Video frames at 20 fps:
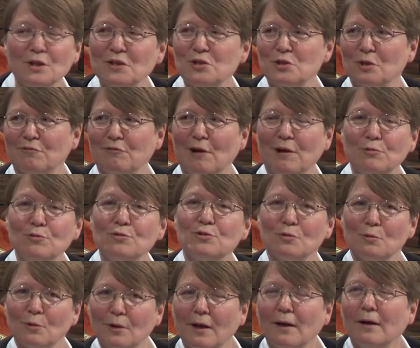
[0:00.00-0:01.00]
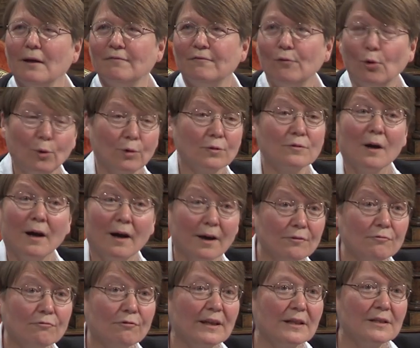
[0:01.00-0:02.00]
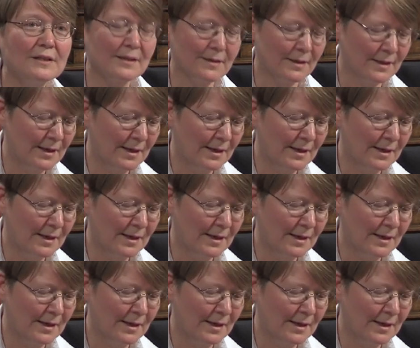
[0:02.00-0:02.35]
It's around 400.